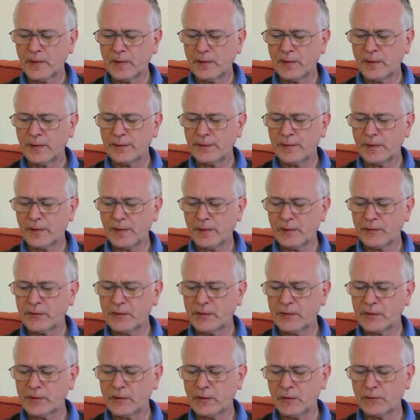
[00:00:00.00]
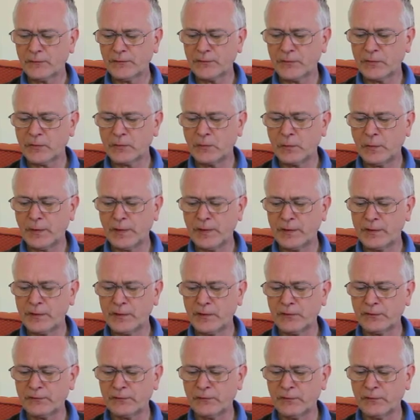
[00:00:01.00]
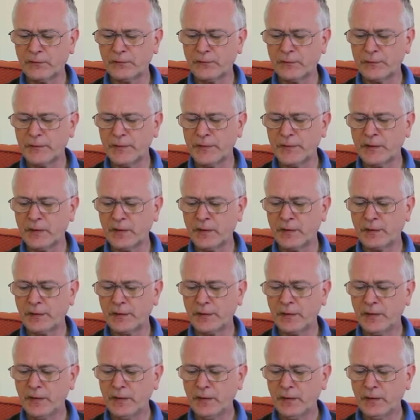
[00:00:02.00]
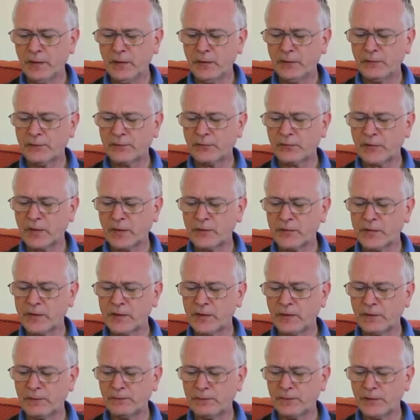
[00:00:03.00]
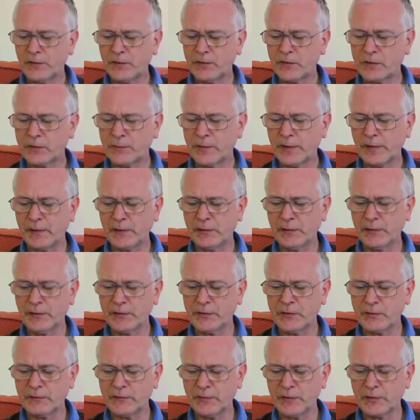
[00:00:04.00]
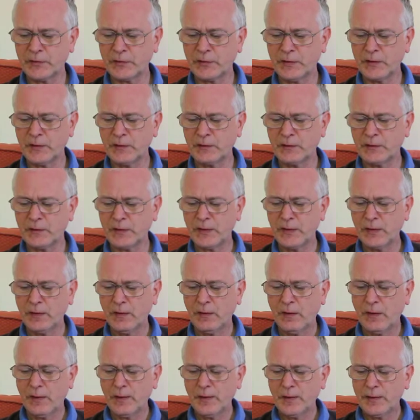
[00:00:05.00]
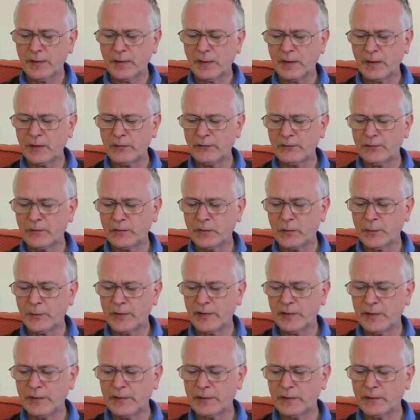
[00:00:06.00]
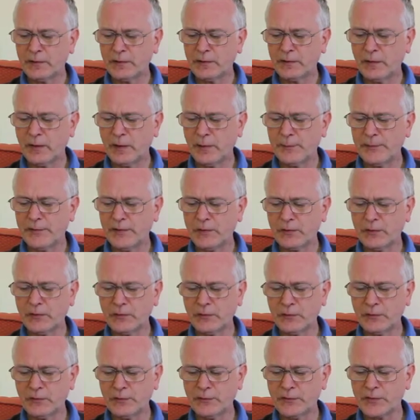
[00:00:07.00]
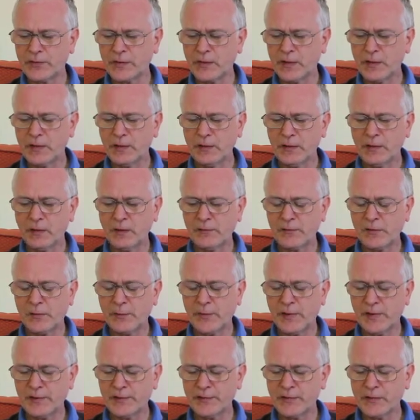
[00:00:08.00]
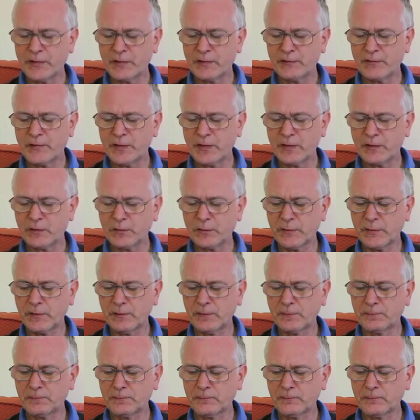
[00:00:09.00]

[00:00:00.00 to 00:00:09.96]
And the house itself was quite different from the dark, frowsty, fish-smelling hut of Arshish, and from the pillared and carpeted halls of the palaces of Tashbaan.